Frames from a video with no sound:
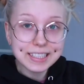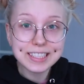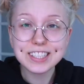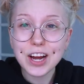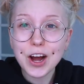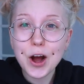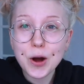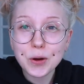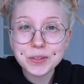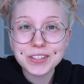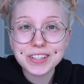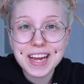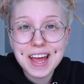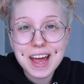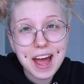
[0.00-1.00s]
So
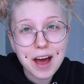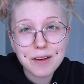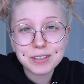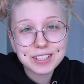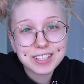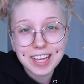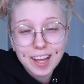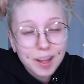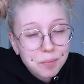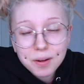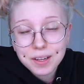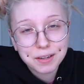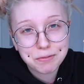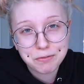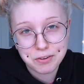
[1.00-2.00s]
today I have a
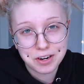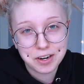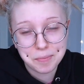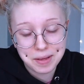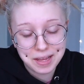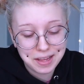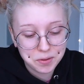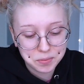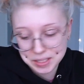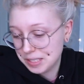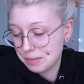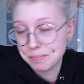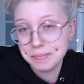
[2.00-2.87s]
table in front of me, which